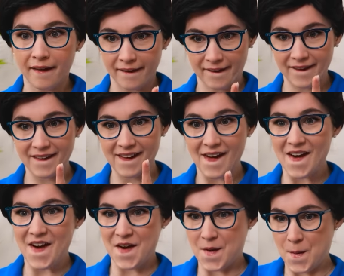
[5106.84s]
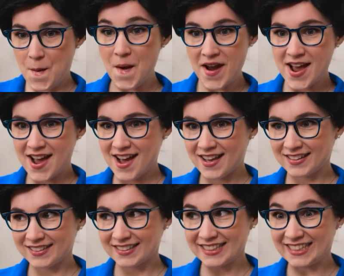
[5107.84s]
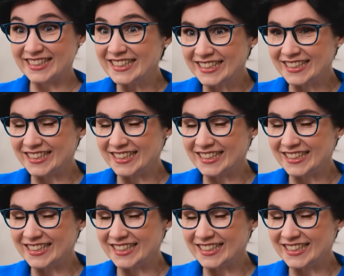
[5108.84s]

Of course. It's obviously a banana.